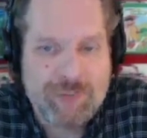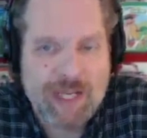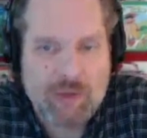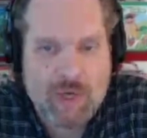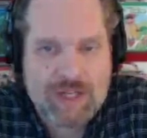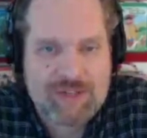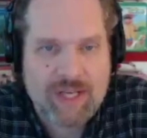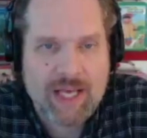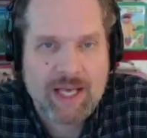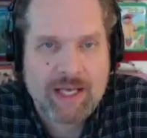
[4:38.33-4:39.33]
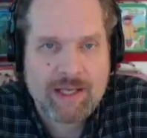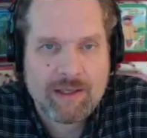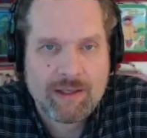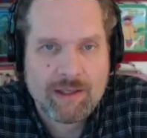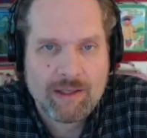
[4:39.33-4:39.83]
pick was
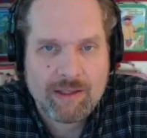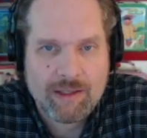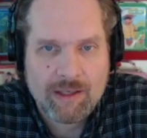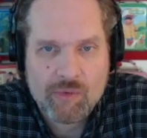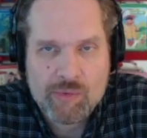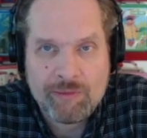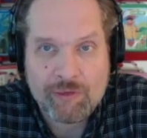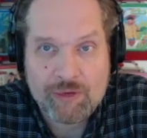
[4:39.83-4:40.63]
a removal